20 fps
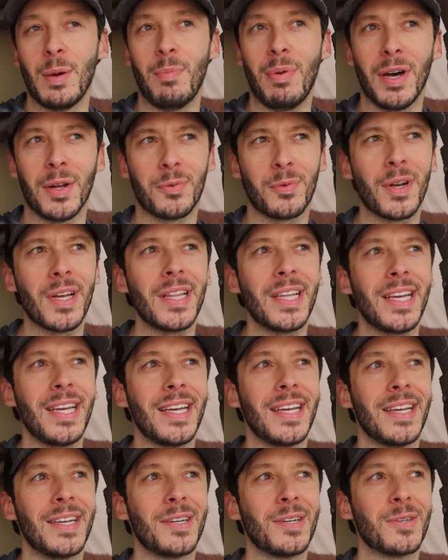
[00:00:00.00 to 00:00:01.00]
but
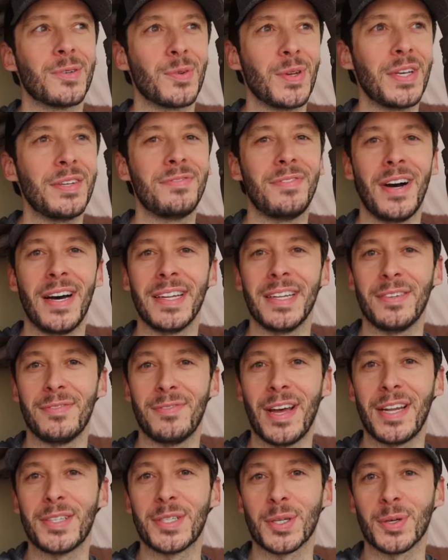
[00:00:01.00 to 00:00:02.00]
really, really fun
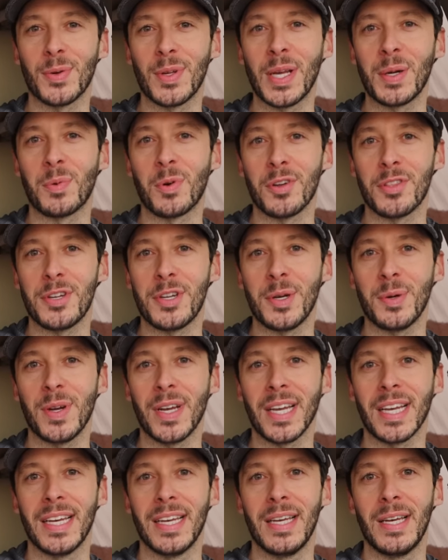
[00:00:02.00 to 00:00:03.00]
adventure, really worth
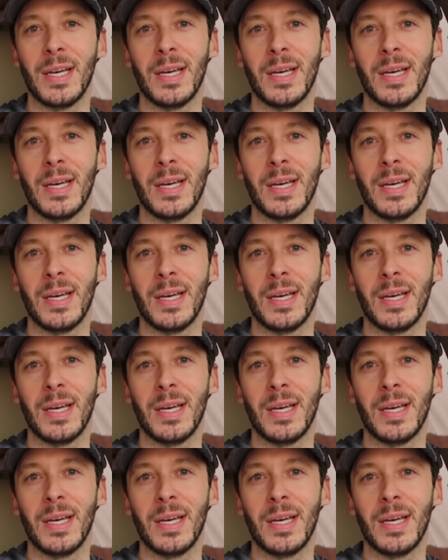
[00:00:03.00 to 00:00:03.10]
doing.